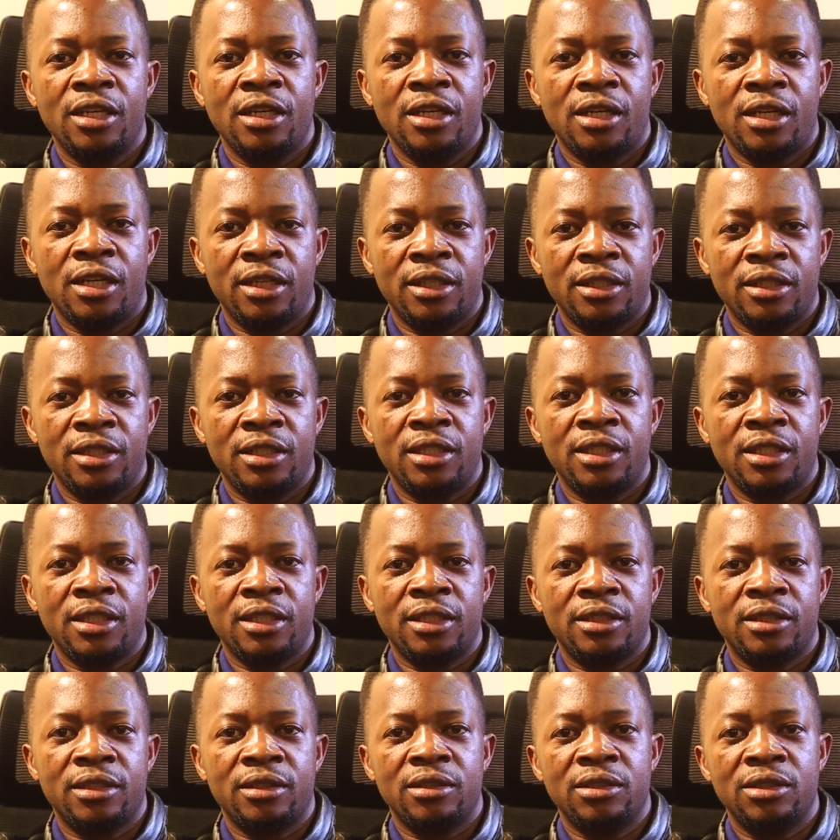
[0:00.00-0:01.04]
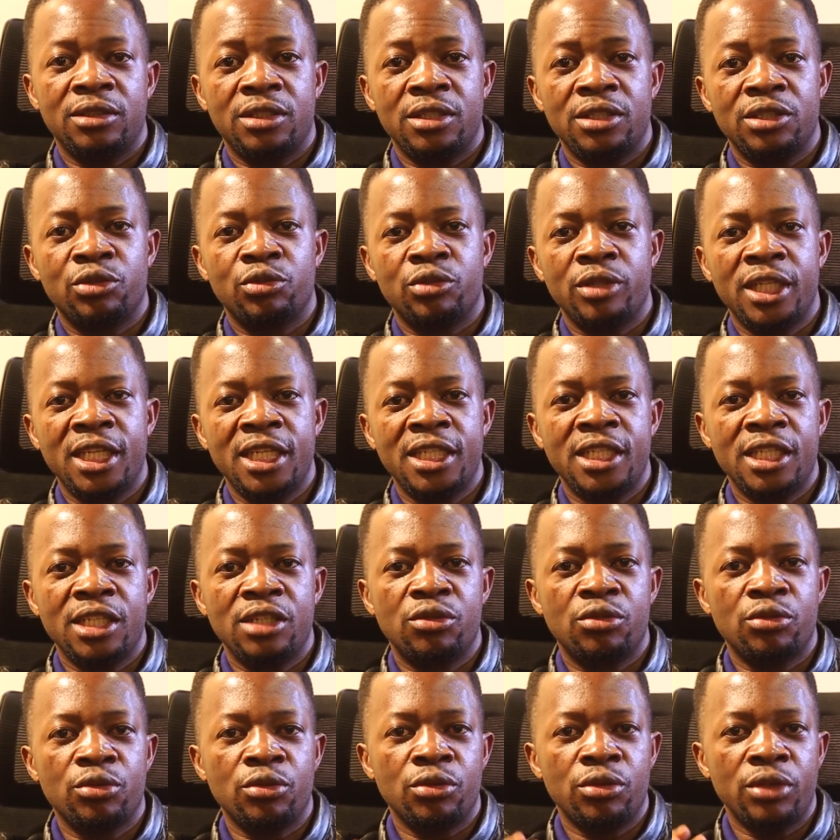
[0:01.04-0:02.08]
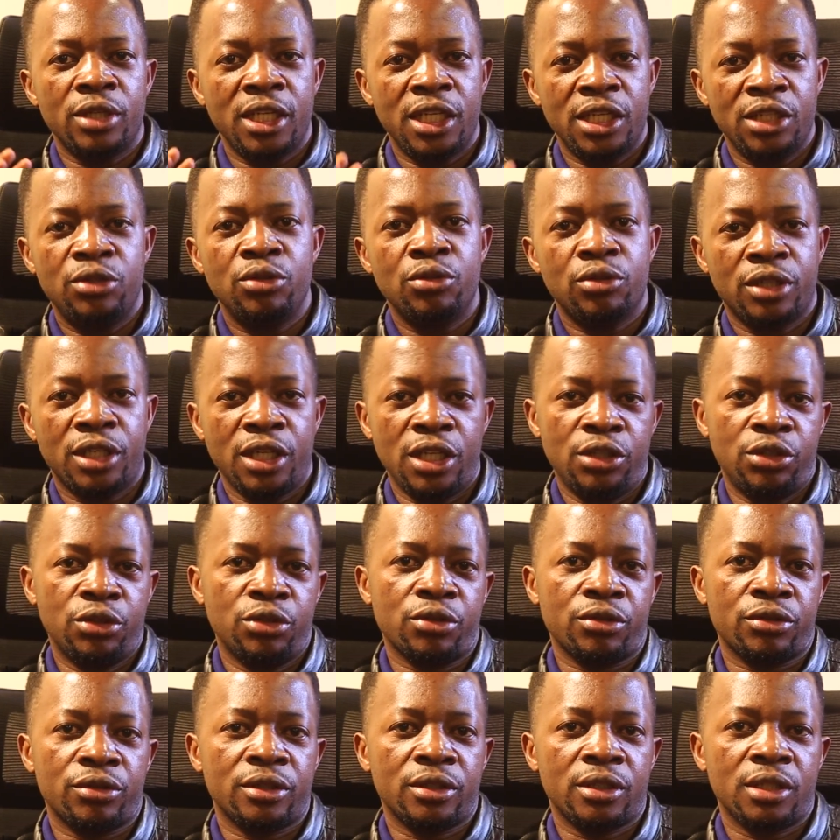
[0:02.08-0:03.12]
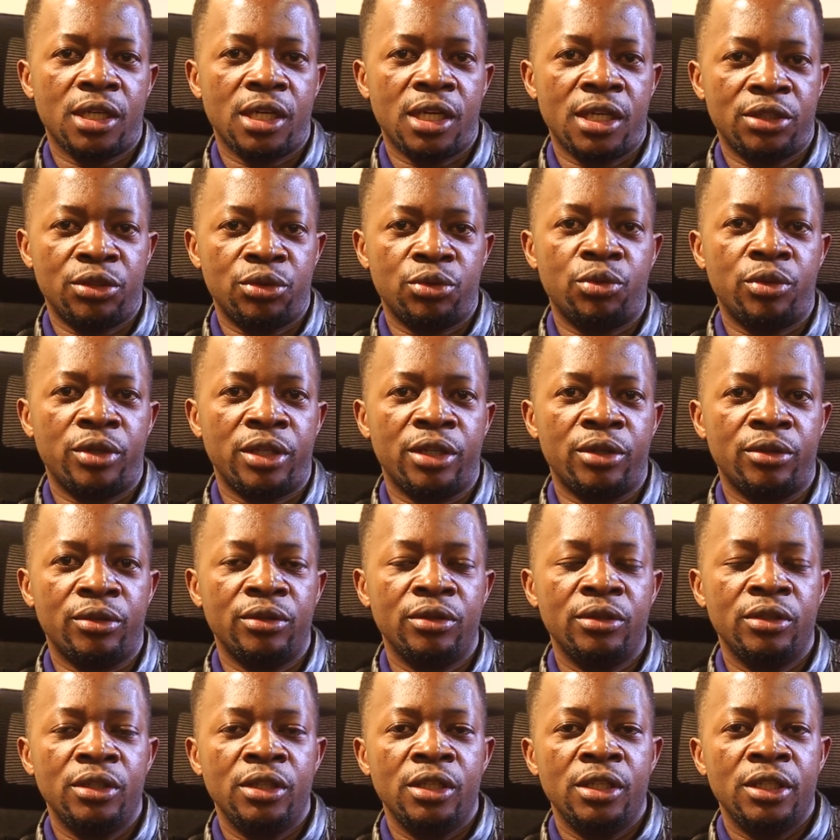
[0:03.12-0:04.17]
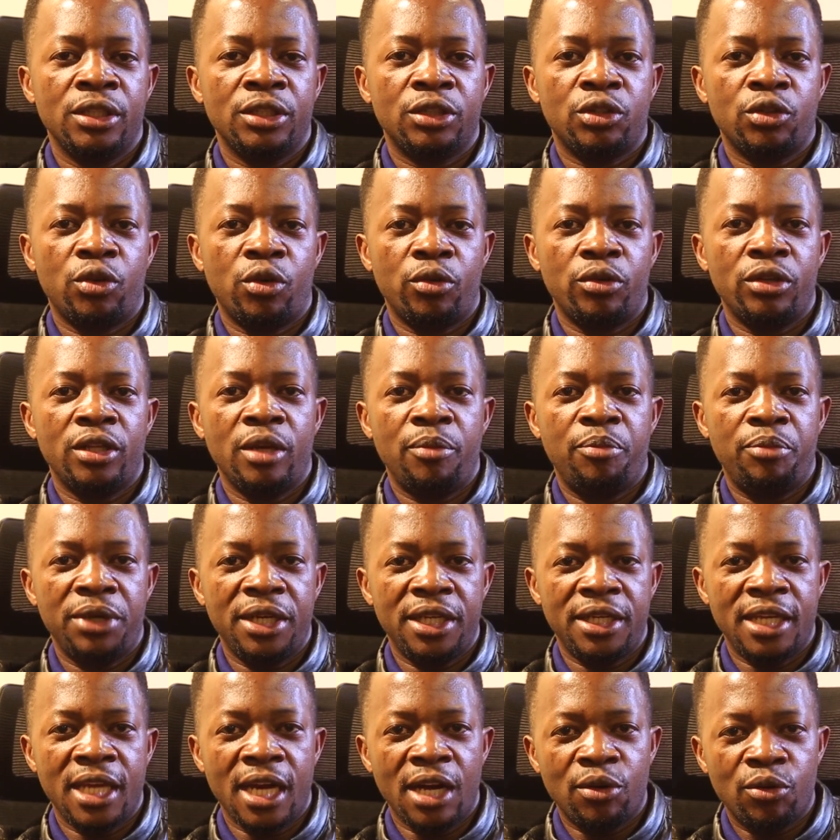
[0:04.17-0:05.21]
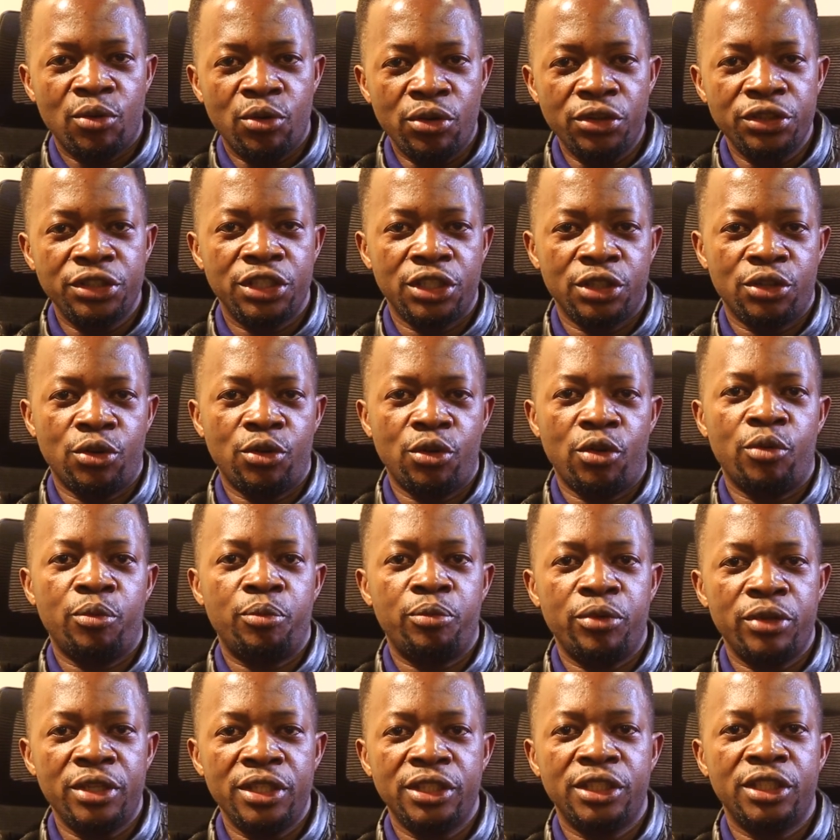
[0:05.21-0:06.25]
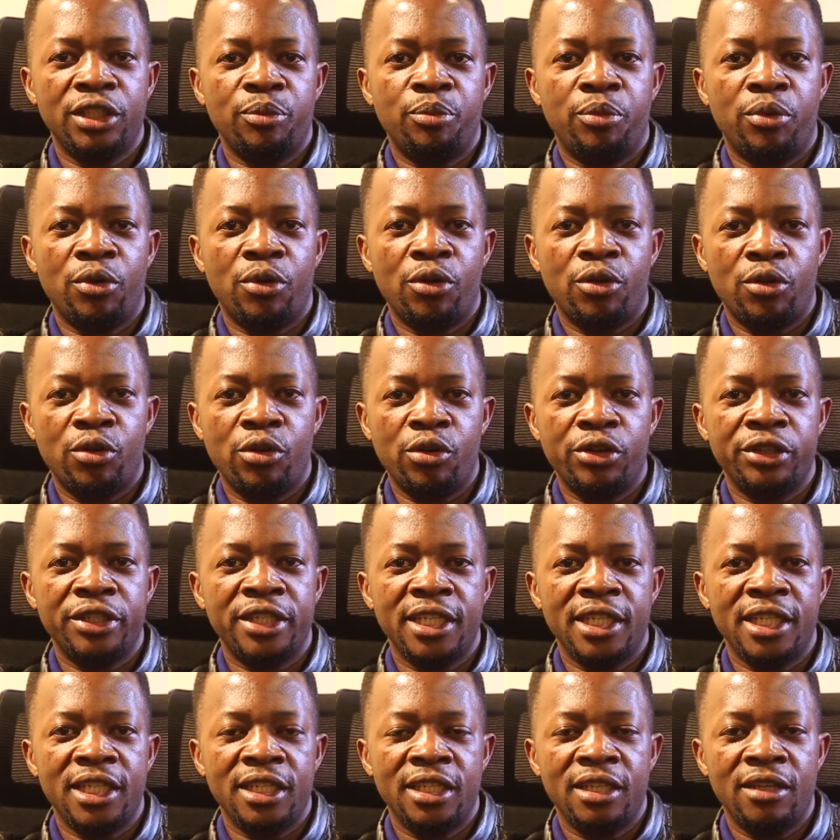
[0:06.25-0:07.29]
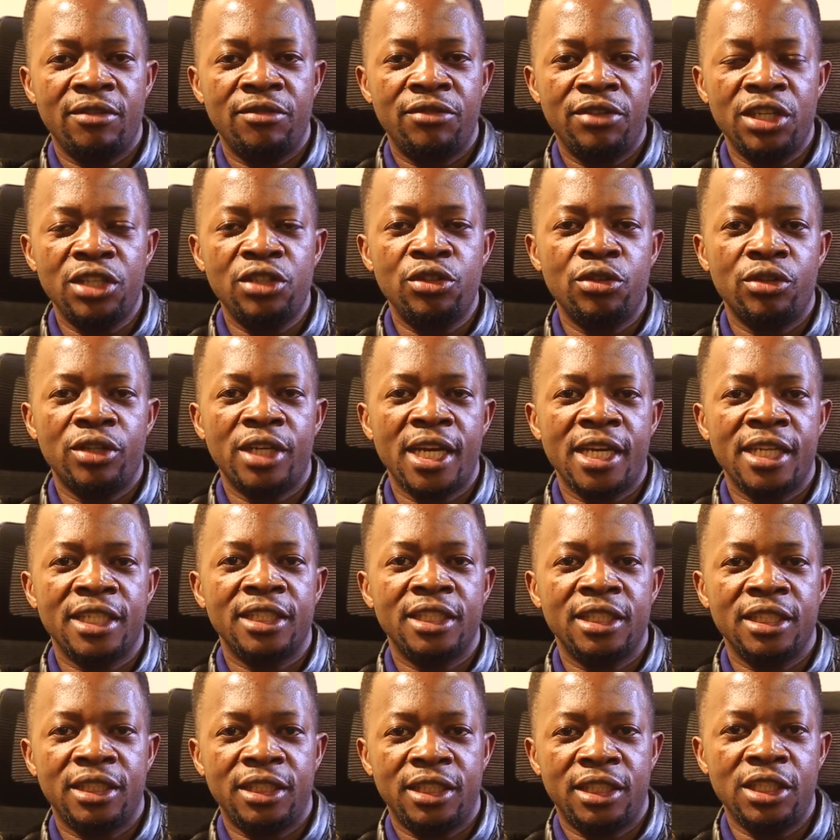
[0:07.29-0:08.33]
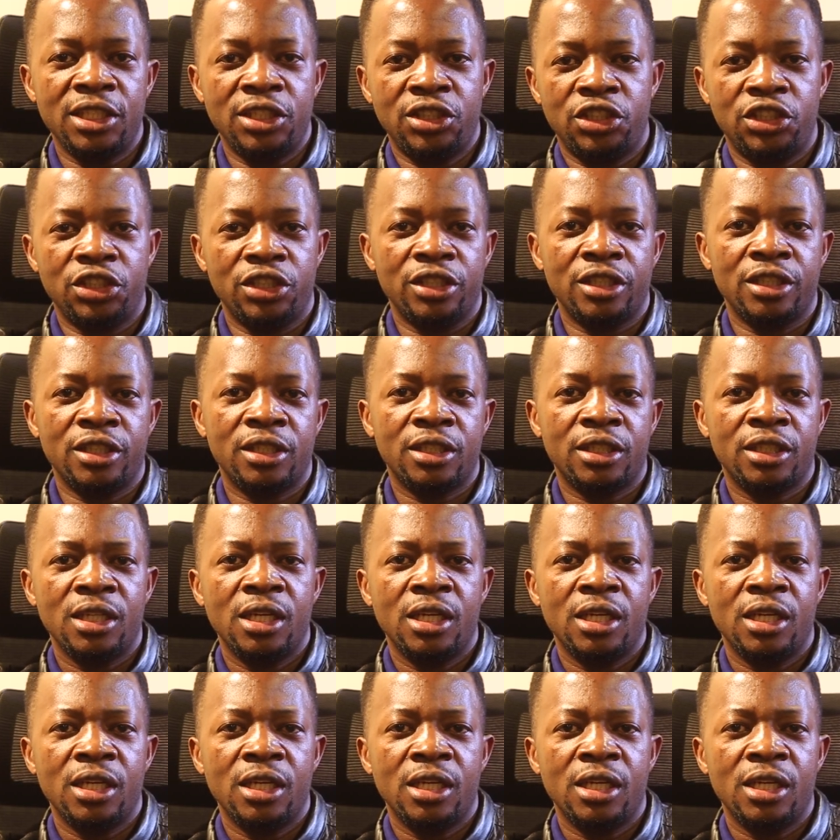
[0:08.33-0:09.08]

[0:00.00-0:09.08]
and that it is related to education as well. So the pedagogical principle called individualized teaching,